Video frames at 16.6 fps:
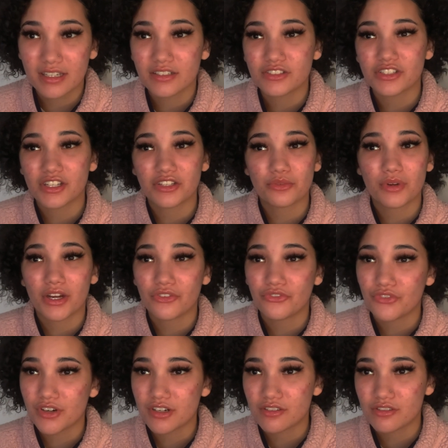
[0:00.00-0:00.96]
January
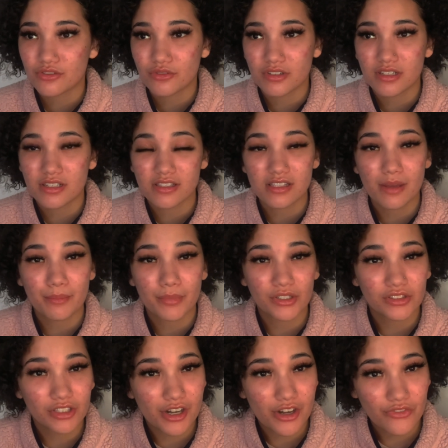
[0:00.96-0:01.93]
1st or
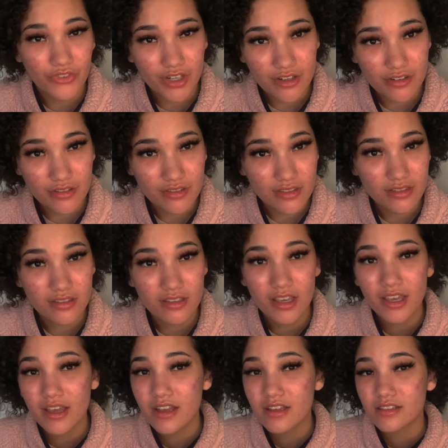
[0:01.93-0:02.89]
December 31st
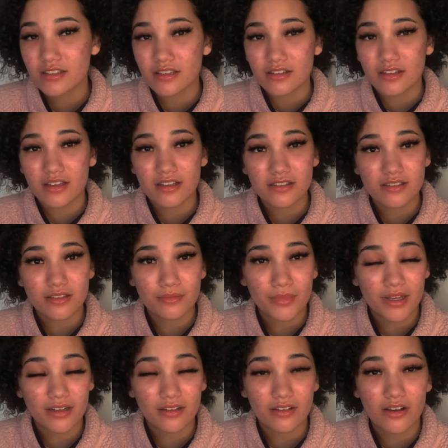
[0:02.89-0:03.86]
to cut
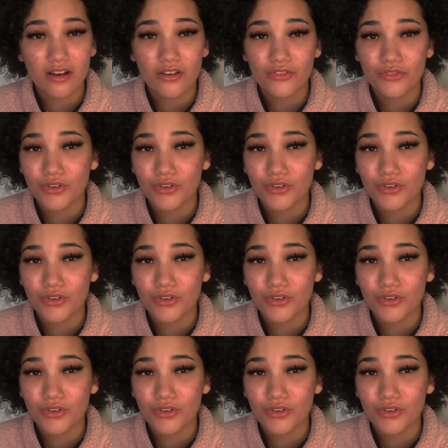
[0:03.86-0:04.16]
somebody off.